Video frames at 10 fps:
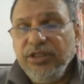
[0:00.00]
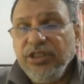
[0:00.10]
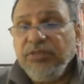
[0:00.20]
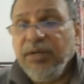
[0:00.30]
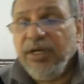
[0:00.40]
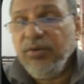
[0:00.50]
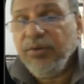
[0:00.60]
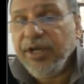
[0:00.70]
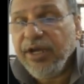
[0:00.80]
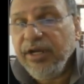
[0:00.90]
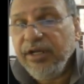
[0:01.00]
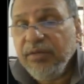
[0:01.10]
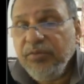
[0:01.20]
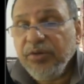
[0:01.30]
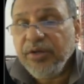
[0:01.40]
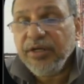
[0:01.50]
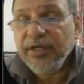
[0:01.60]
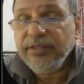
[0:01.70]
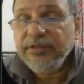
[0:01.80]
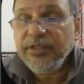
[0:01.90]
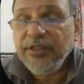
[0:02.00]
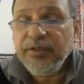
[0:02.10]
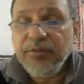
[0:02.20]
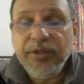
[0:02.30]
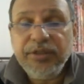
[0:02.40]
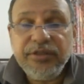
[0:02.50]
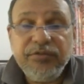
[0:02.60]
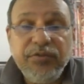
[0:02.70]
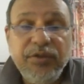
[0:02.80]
Just by looking at them, you can guess the equation.